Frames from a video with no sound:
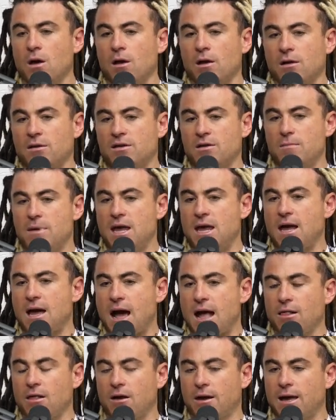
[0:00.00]
to me, I
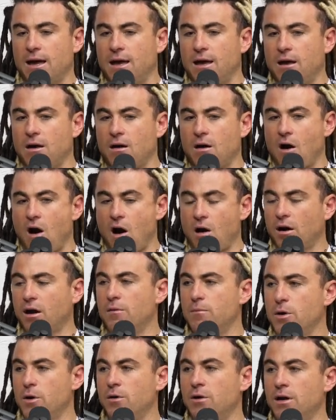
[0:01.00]
look at our
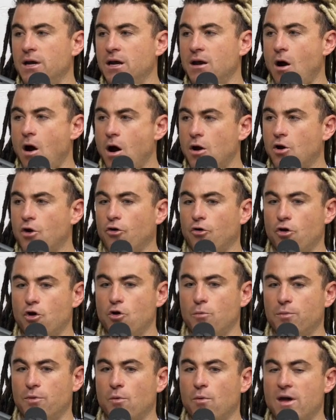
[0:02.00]
community, our
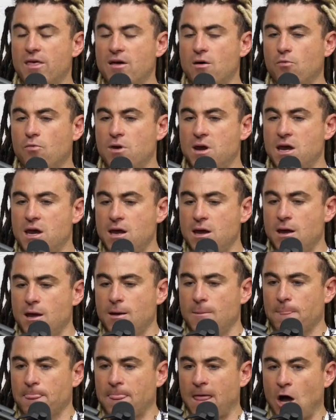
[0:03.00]
group, the way that we
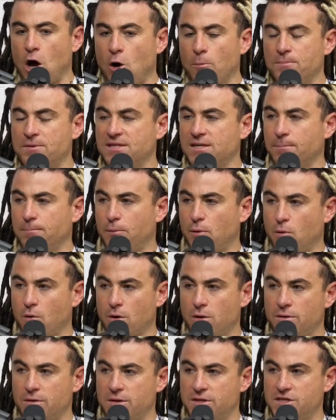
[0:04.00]
help
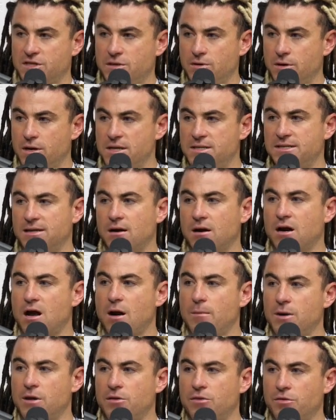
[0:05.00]
support the students that are
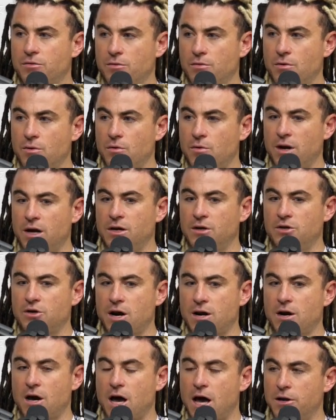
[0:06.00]
coming through and
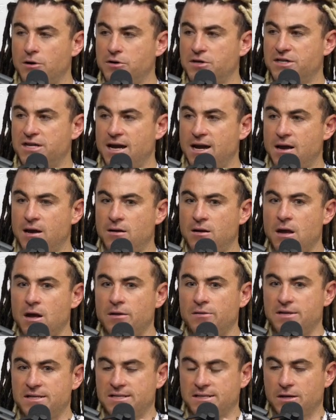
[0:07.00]
trying to understand
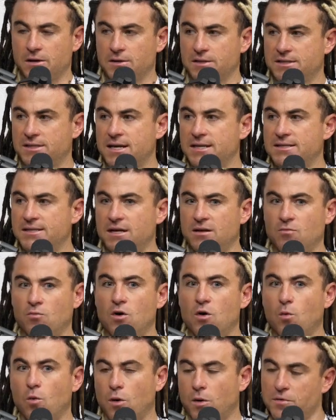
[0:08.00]
the skill sets and
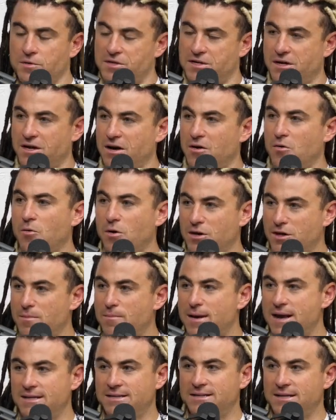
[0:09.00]
what worlds they're going to work the
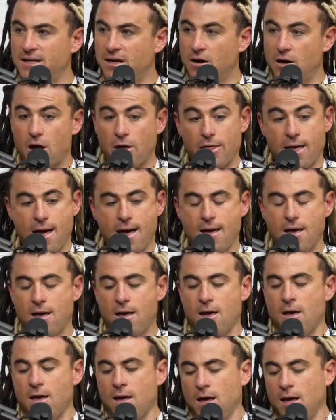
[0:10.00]
best in and all that.
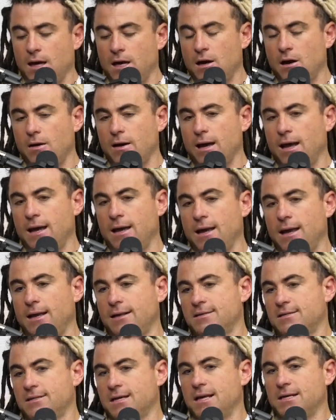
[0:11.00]

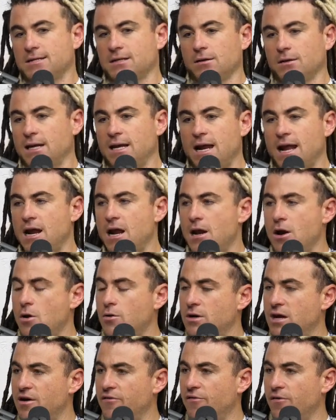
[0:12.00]
It's looking at it no
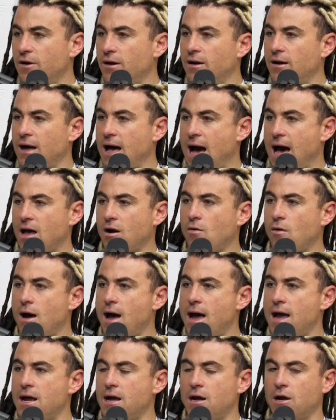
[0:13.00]
different. How do
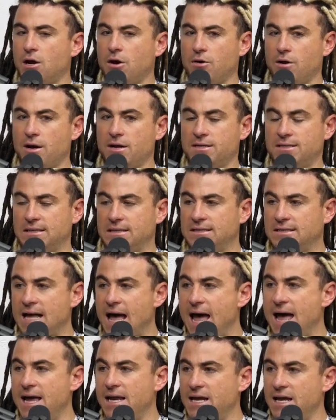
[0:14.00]
I create a
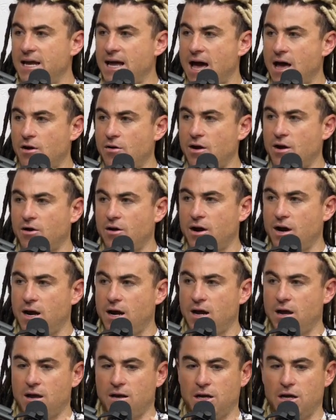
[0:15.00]
society? How do I
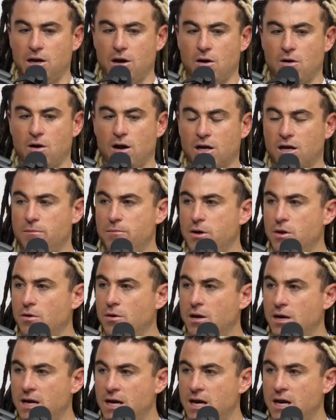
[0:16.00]
create, a
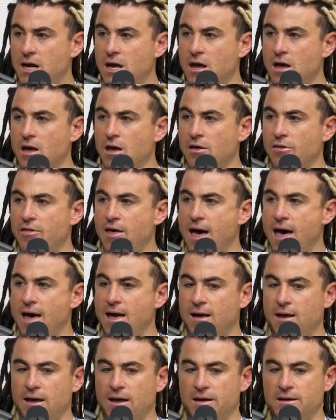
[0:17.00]
community
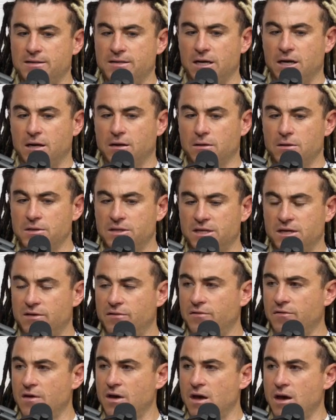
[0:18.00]
that is
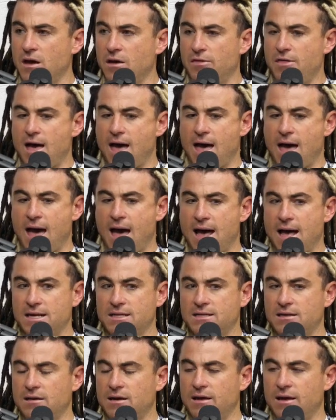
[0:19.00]
inclusive, that
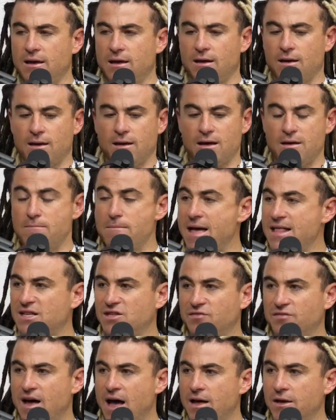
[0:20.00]
has immense
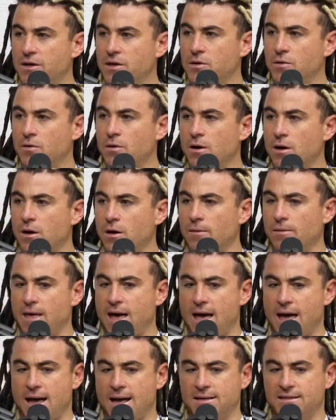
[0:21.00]
value, that
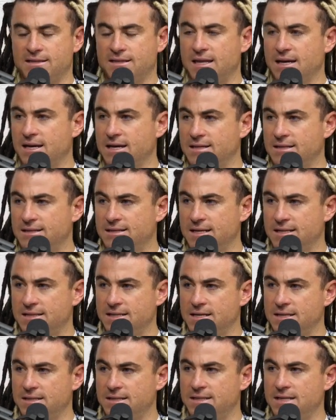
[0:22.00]
has the
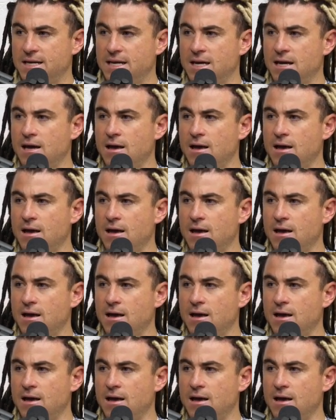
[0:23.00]
consistency,